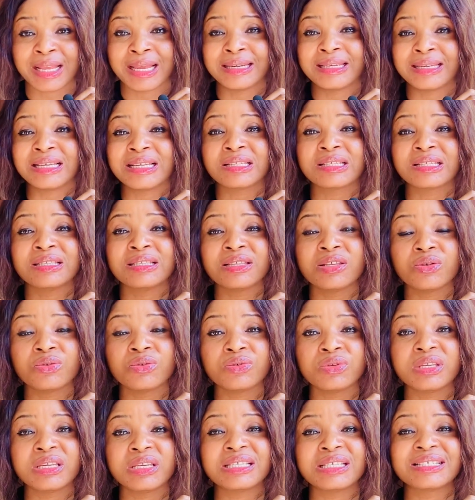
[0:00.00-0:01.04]
This
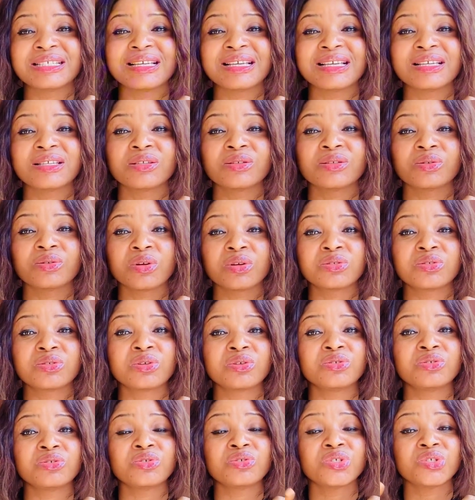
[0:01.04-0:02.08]
new niche is not
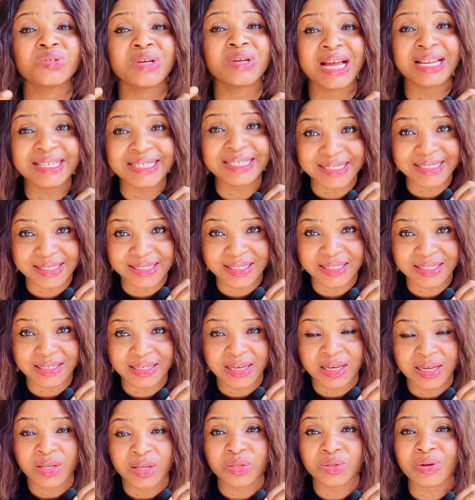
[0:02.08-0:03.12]
your usual niche,
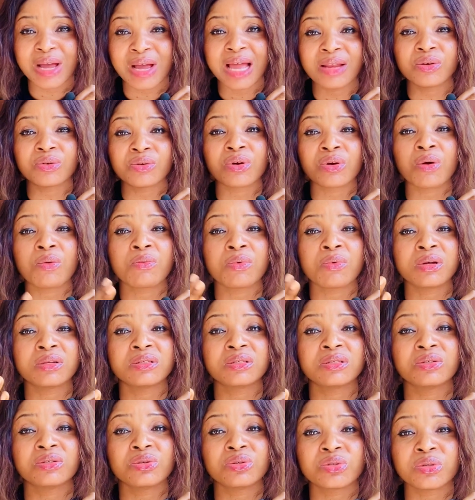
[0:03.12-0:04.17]
so I do not
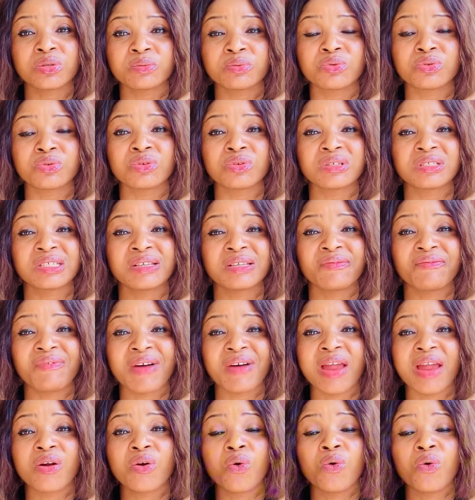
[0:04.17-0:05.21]
want YouTube to
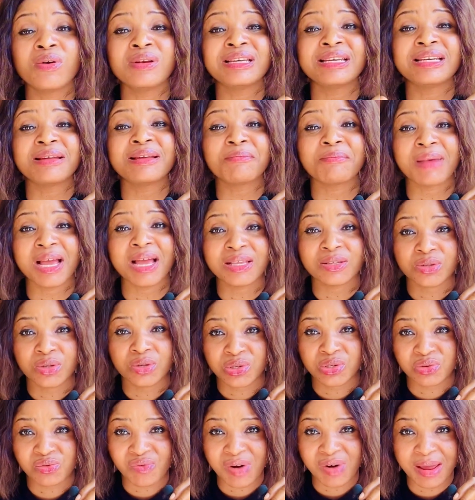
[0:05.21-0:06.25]
notify only my
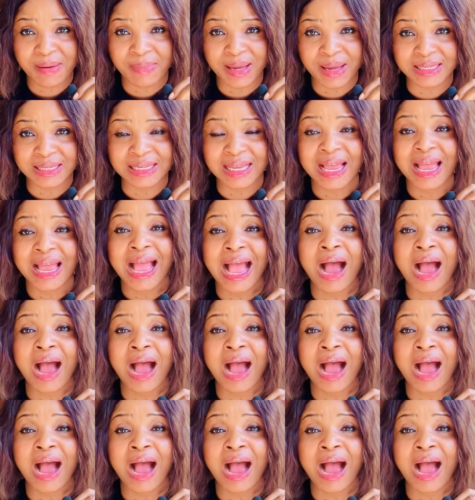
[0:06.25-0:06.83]
subscribers.